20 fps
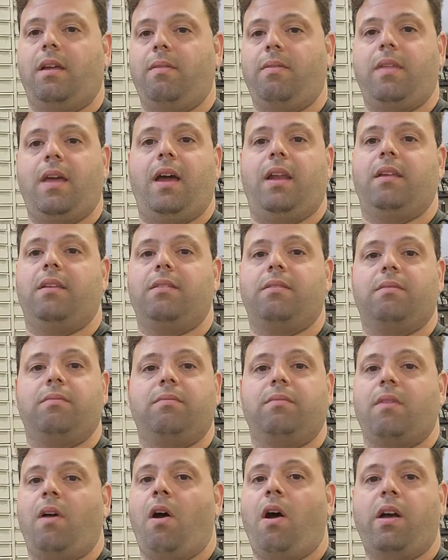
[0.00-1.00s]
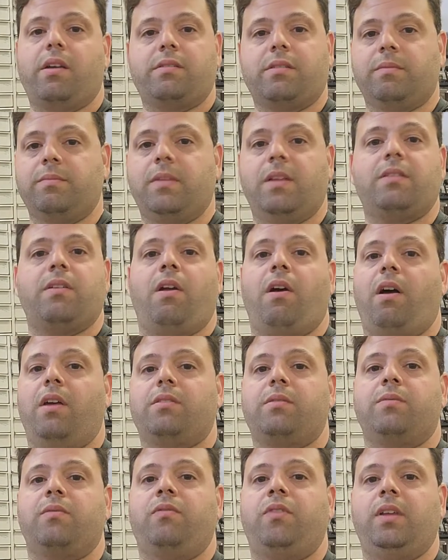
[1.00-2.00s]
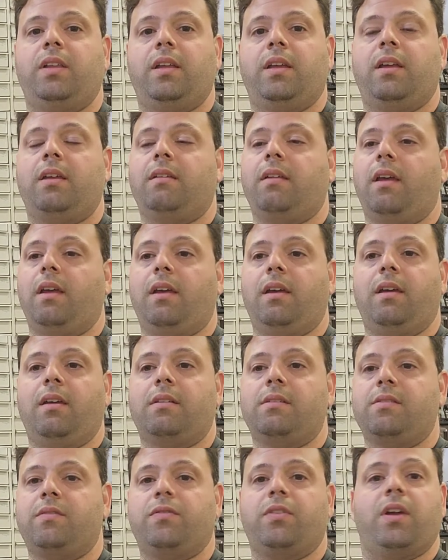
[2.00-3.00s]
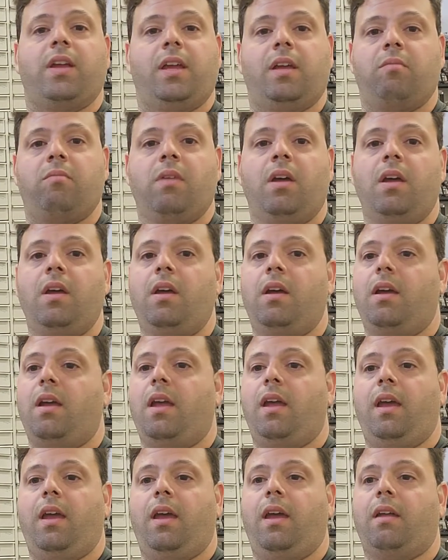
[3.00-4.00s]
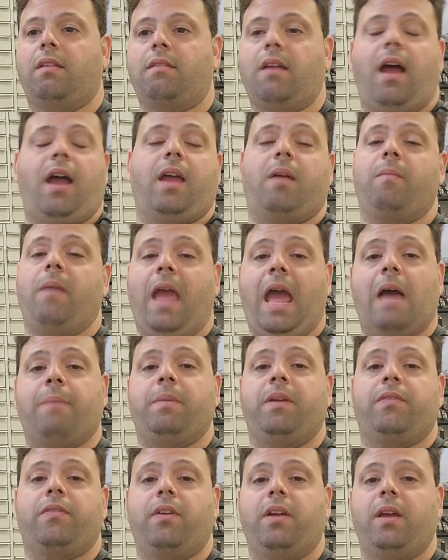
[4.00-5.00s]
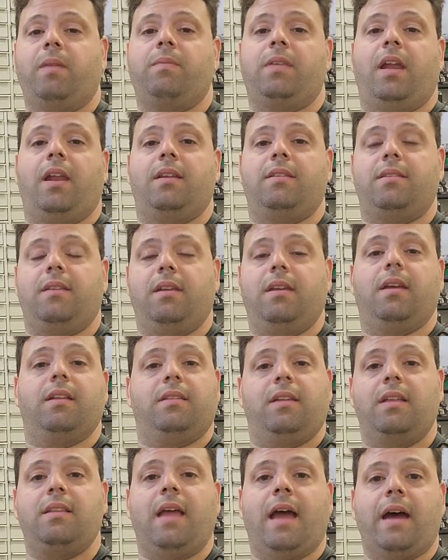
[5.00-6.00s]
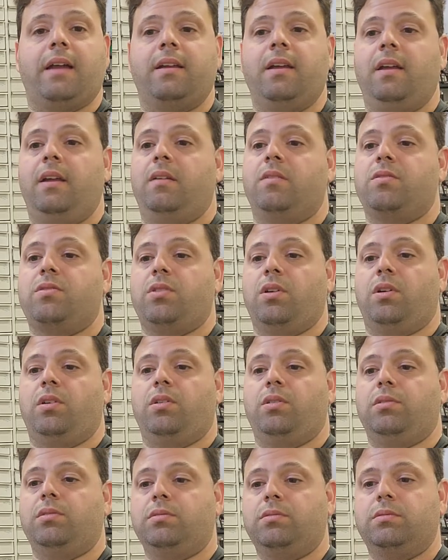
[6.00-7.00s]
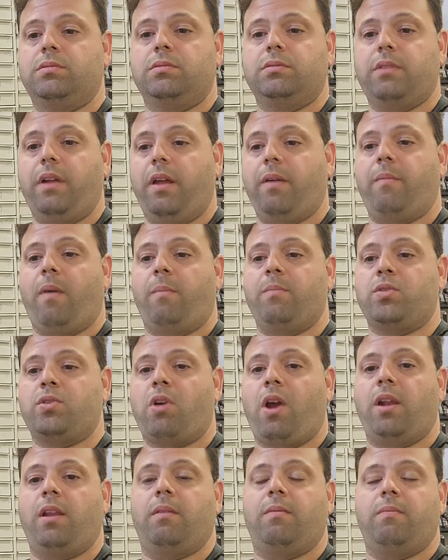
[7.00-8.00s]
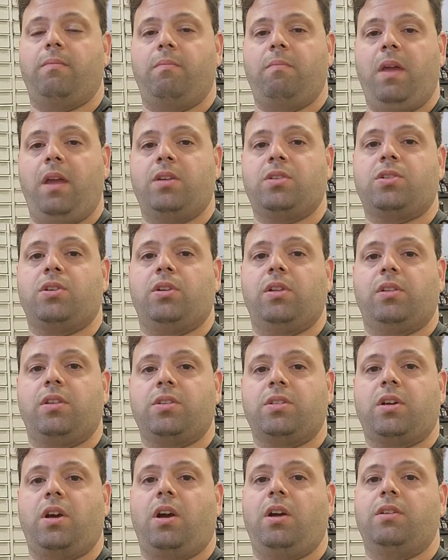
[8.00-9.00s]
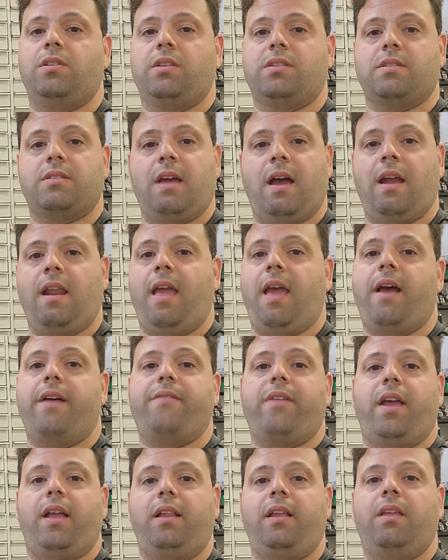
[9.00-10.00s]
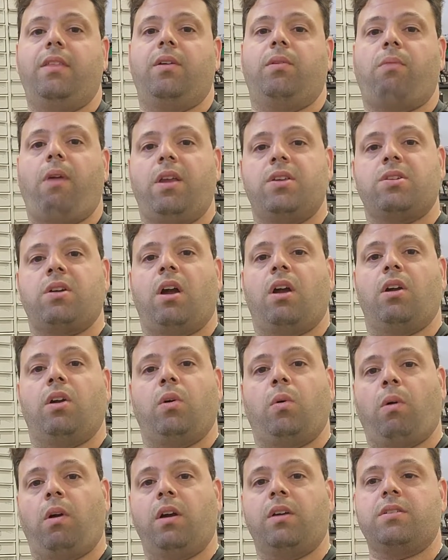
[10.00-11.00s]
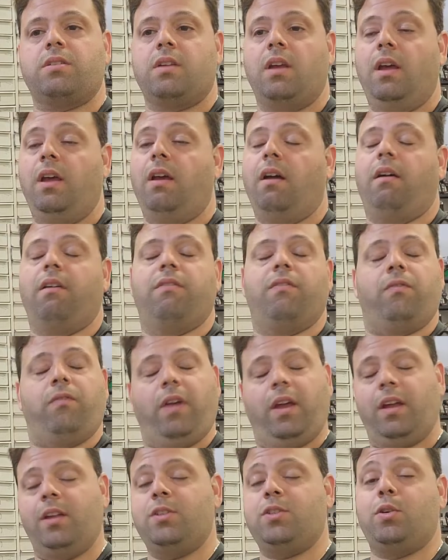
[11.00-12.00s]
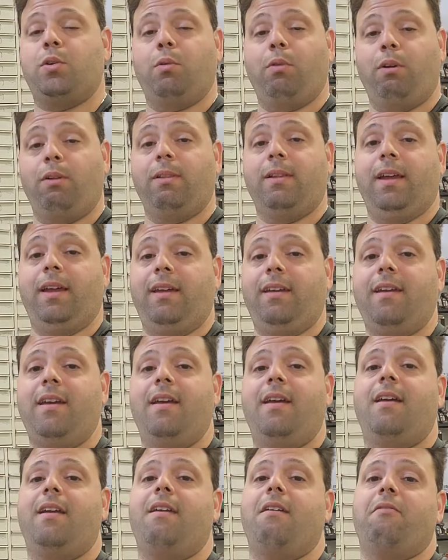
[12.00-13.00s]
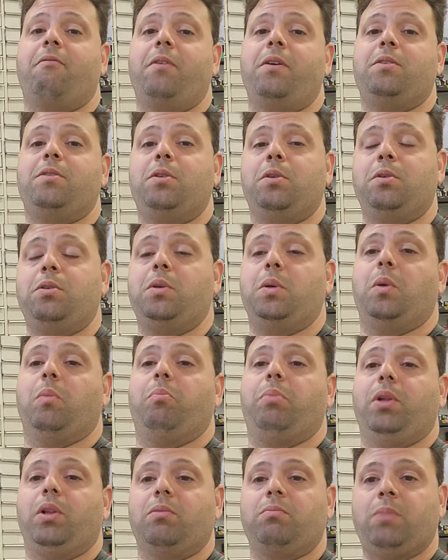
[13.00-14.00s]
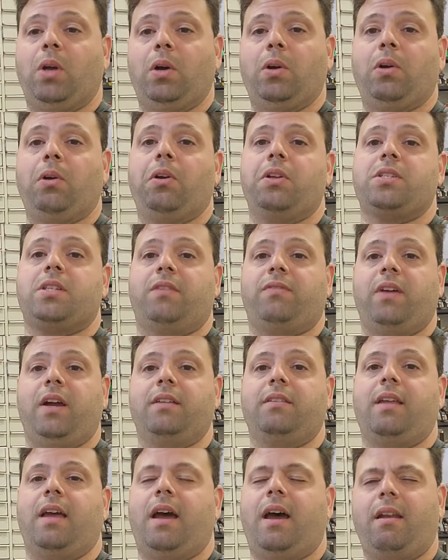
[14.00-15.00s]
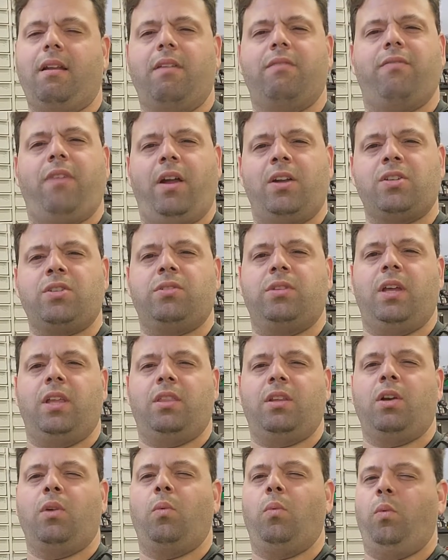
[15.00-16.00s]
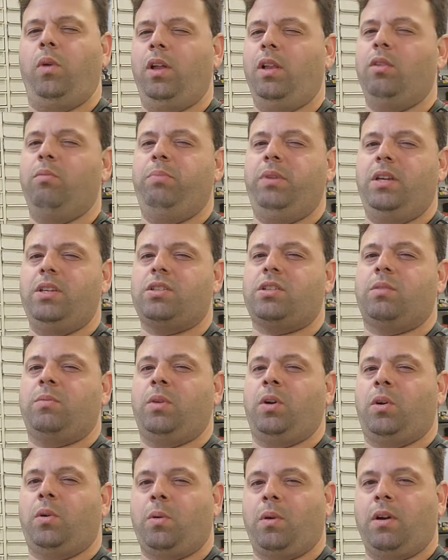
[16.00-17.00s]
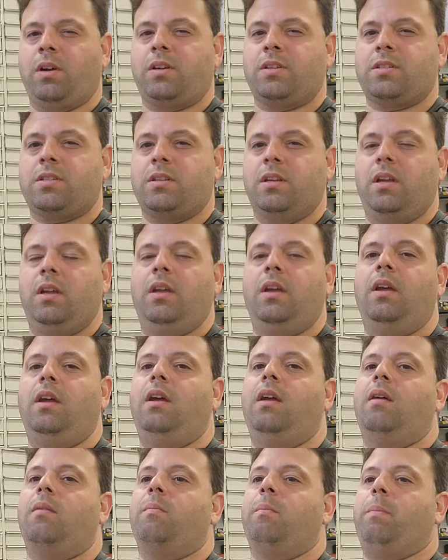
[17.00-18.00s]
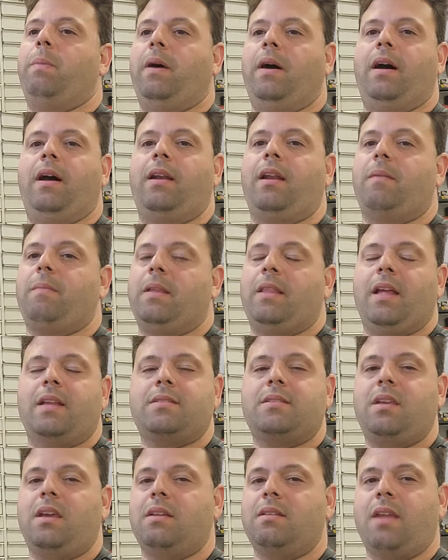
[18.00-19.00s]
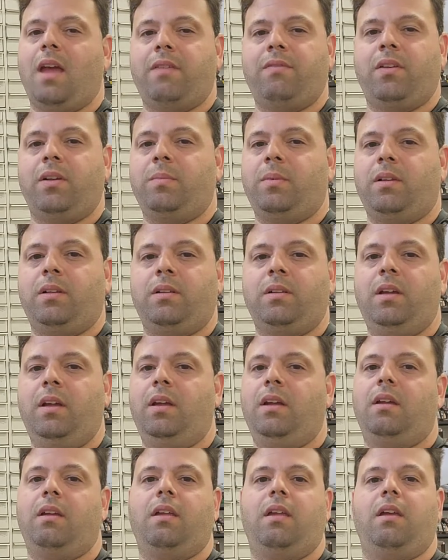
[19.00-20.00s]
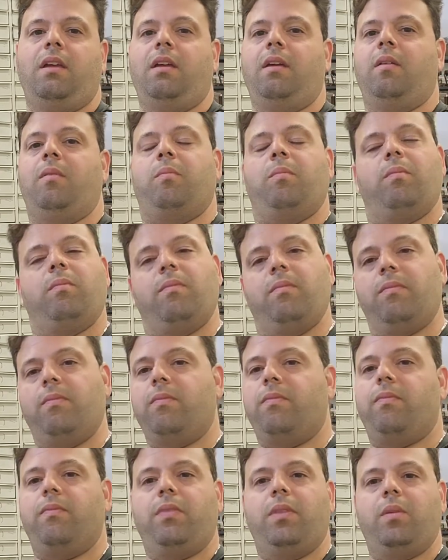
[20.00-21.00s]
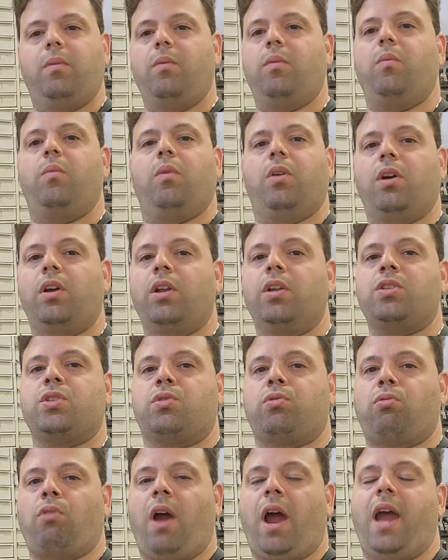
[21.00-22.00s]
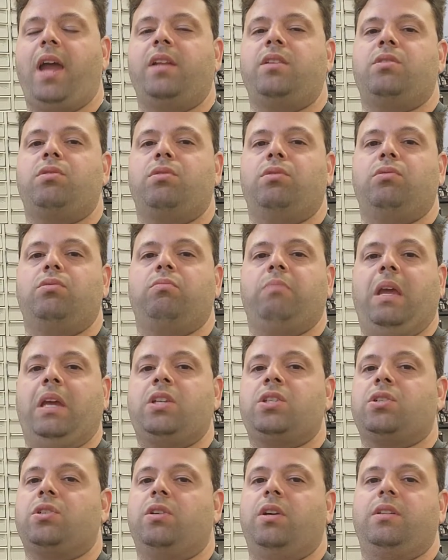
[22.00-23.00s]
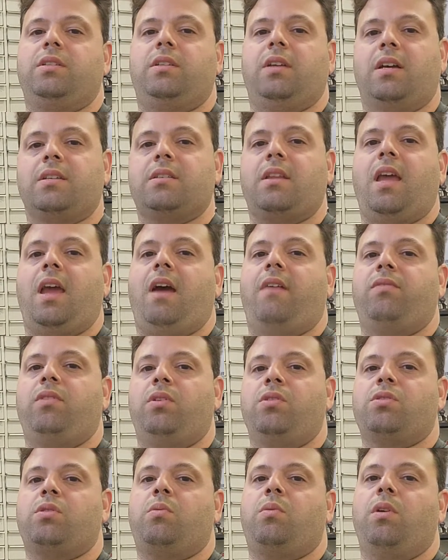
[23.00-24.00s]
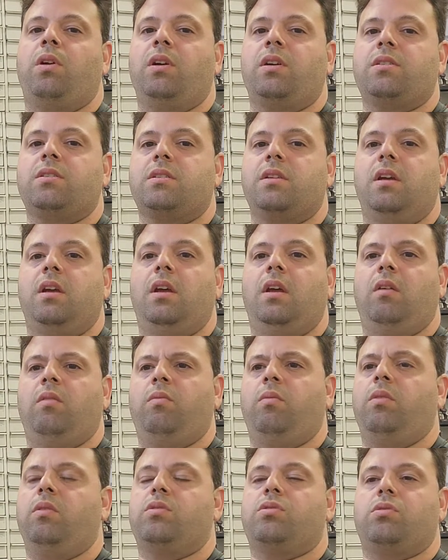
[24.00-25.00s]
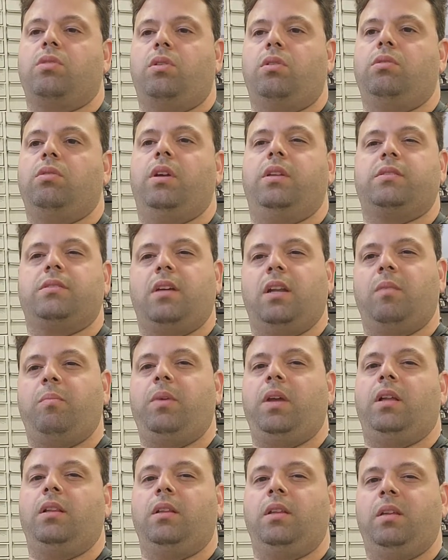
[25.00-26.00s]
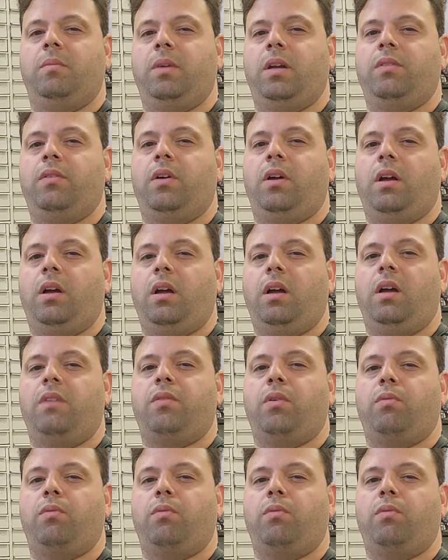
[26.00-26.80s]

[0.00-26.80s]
that is awesome. That's an awesome feeling, and for him, and I am happy for him that it did that. So I'm trying to make sure that this car does not have any of the race car quirks. Eventually, if we do a built motor and stuff like that, eventually there will be some quirks. But I mean, that's the inevitable. If we're going to try to make sure it doesn't have those quirks. So it's going to be a little bit of a